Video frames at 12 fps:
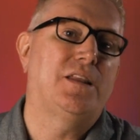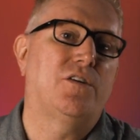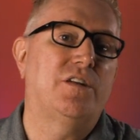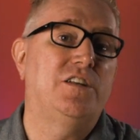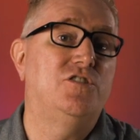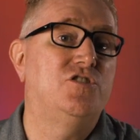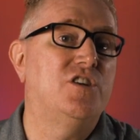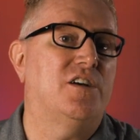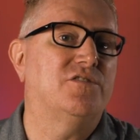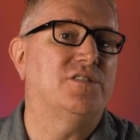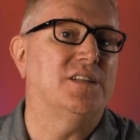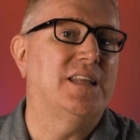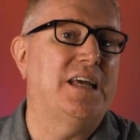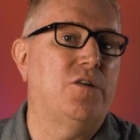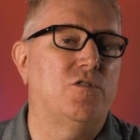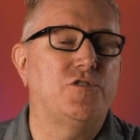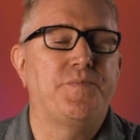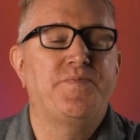learning just the
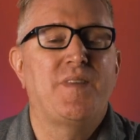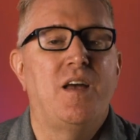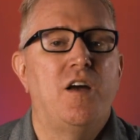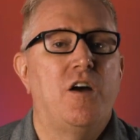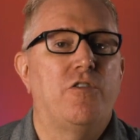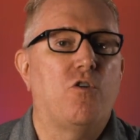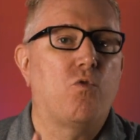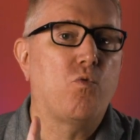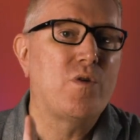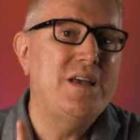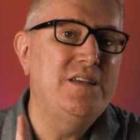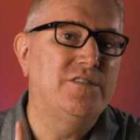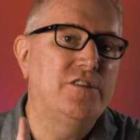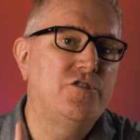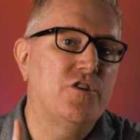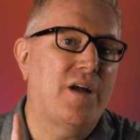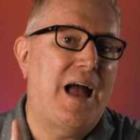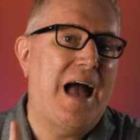language. The reason
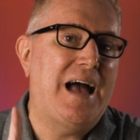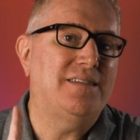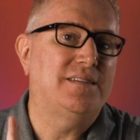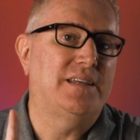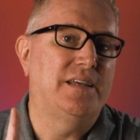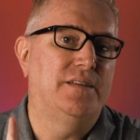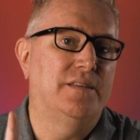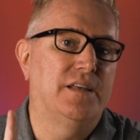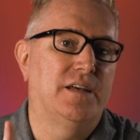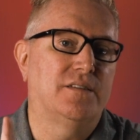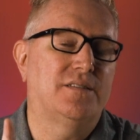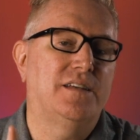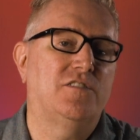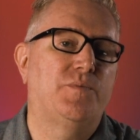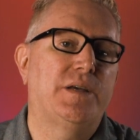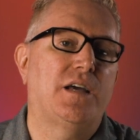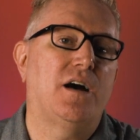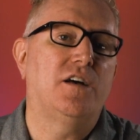you're asking this is
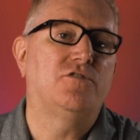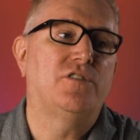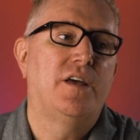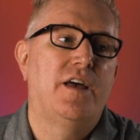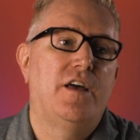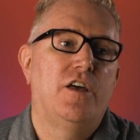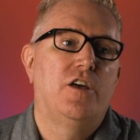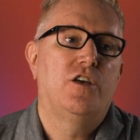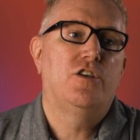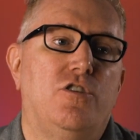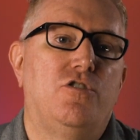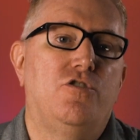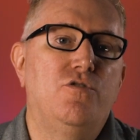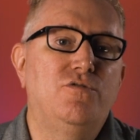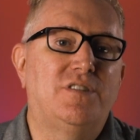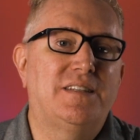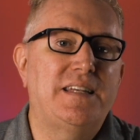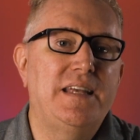because you
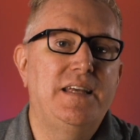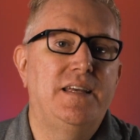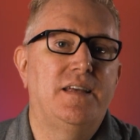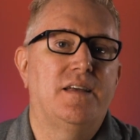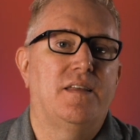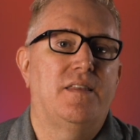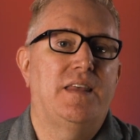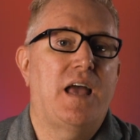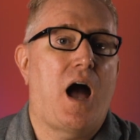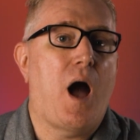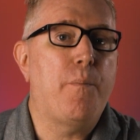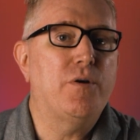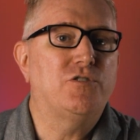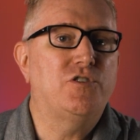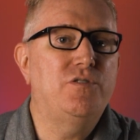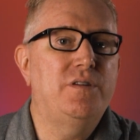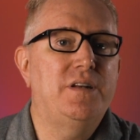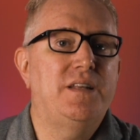see the
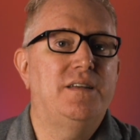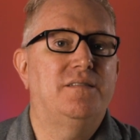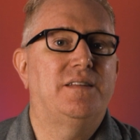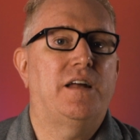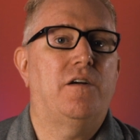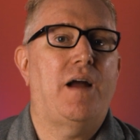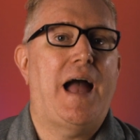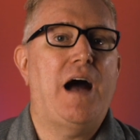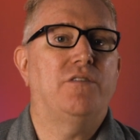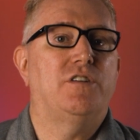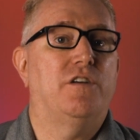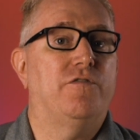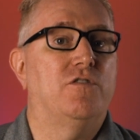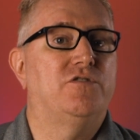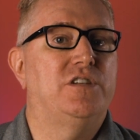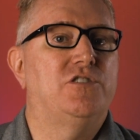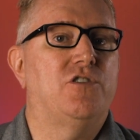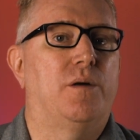opportunities that are out there for
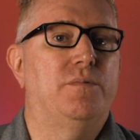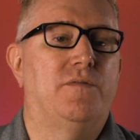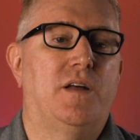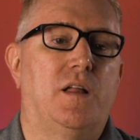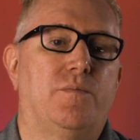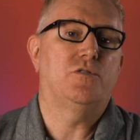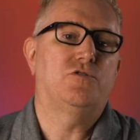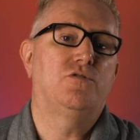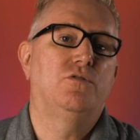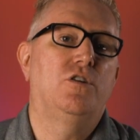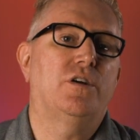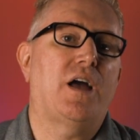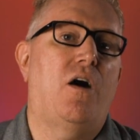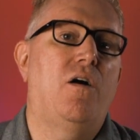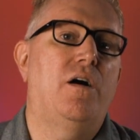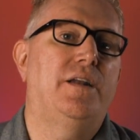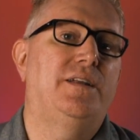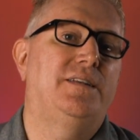C sharp developers. You look
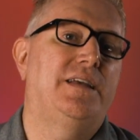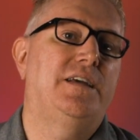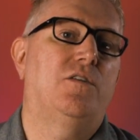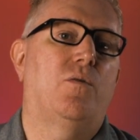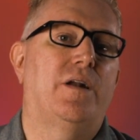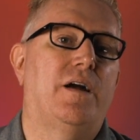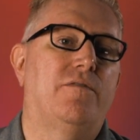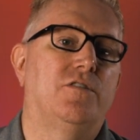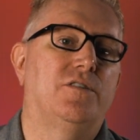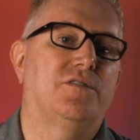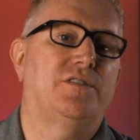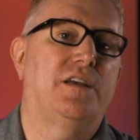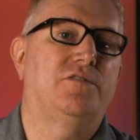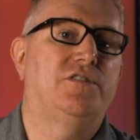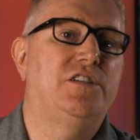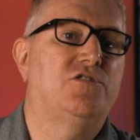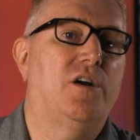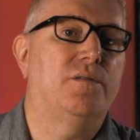on Indeed or whatever, and you can say
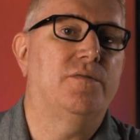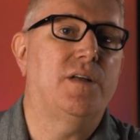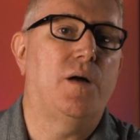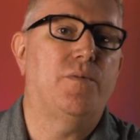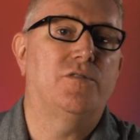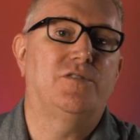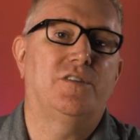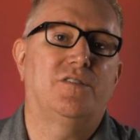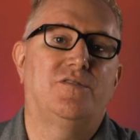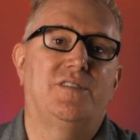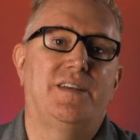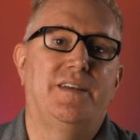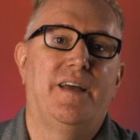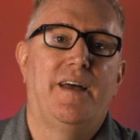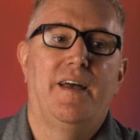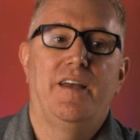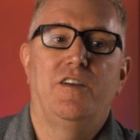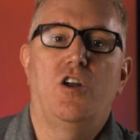C sharp developers, and you can see,
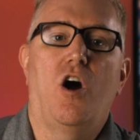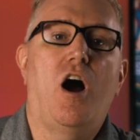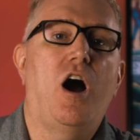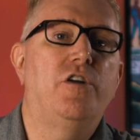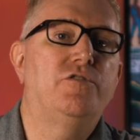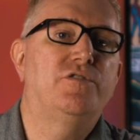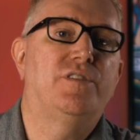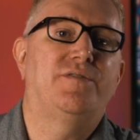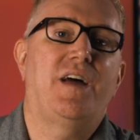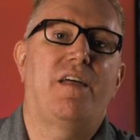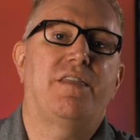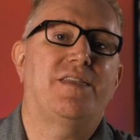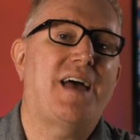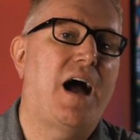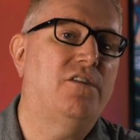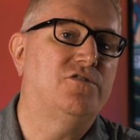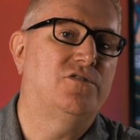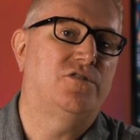you know, hundreds if not
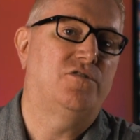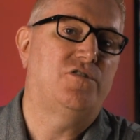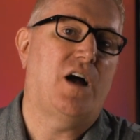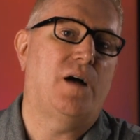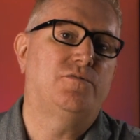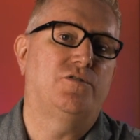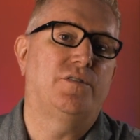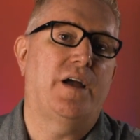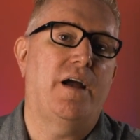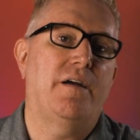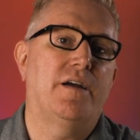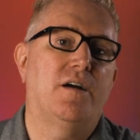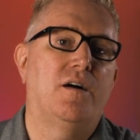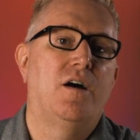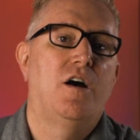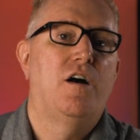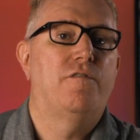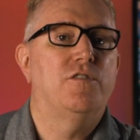thousands of jobs in your area
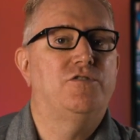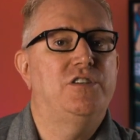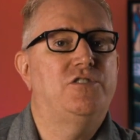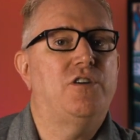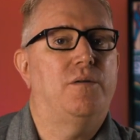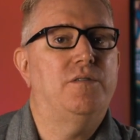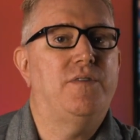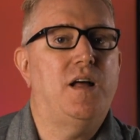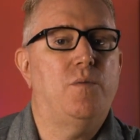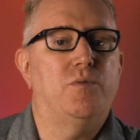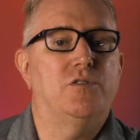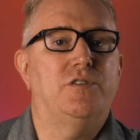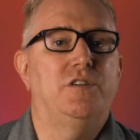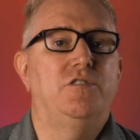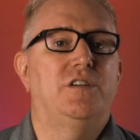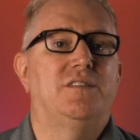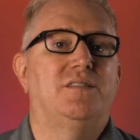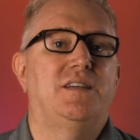for C sharp developers. And
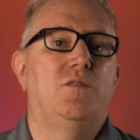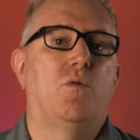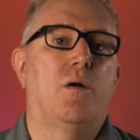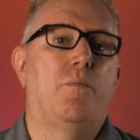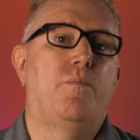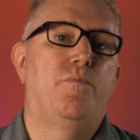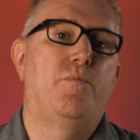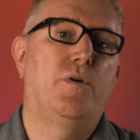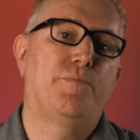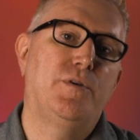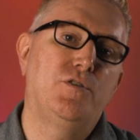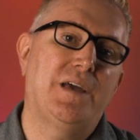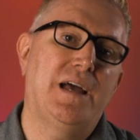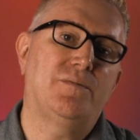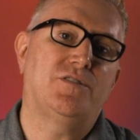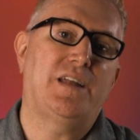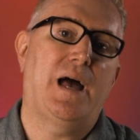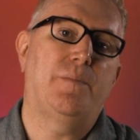you can see where bootcamp
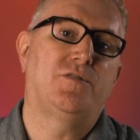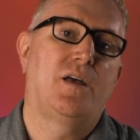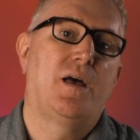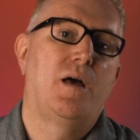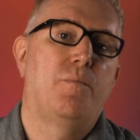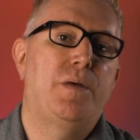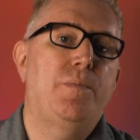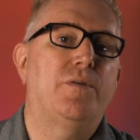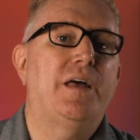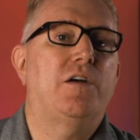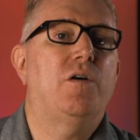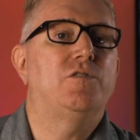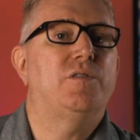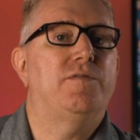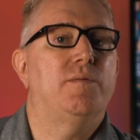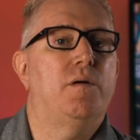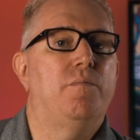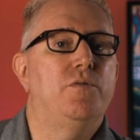staffs, people that graduate
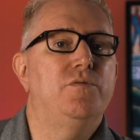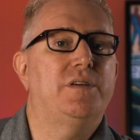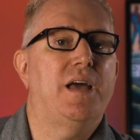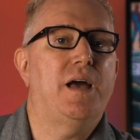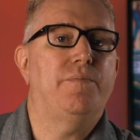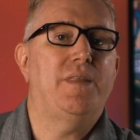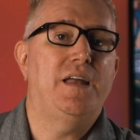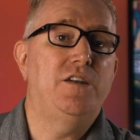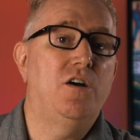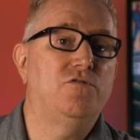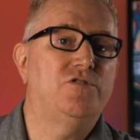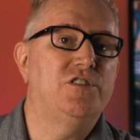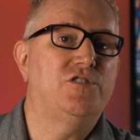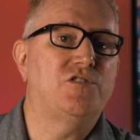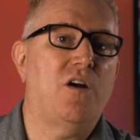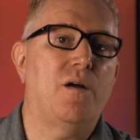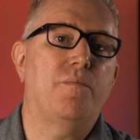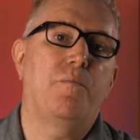from a boot camp that know C
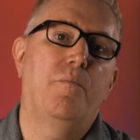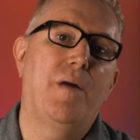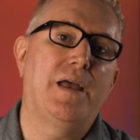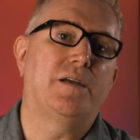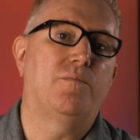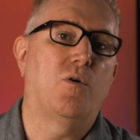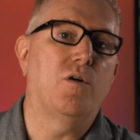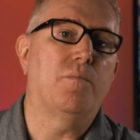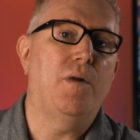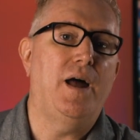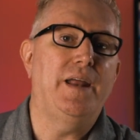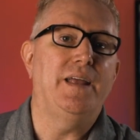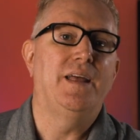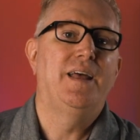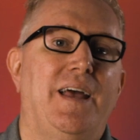sharp make more money.